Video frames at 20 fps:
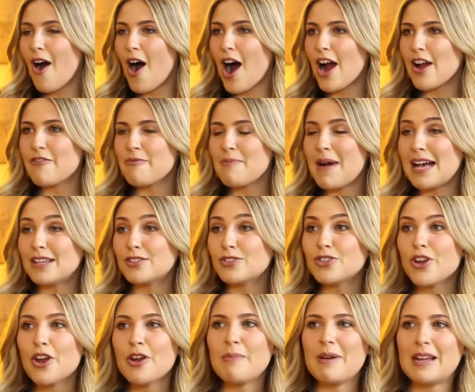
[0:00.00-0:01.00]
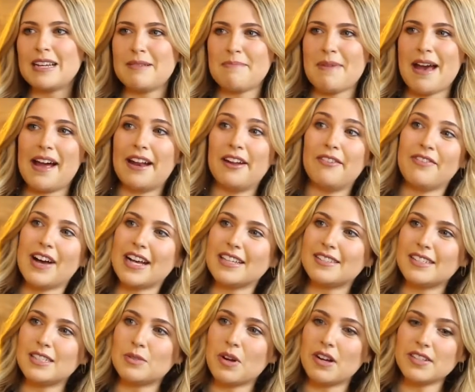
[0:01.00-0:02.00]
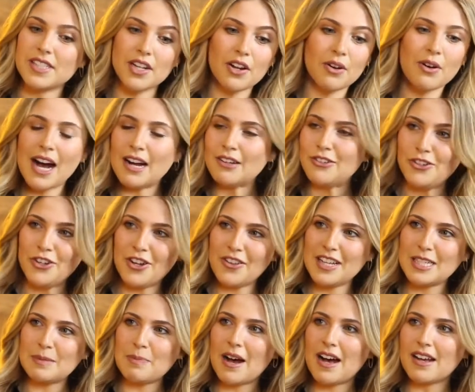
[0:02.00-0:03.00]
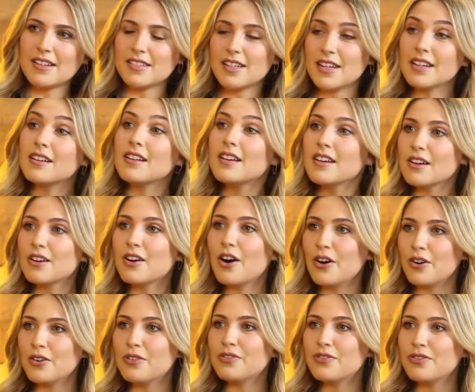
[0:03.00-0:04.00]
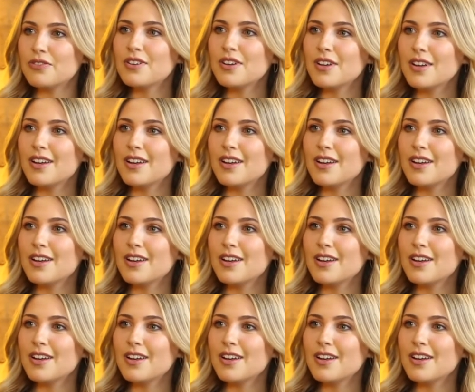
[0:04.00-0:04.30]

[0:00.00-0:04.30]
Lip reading: I've met so many male investors where I said, oh, how do you know this person? Golf.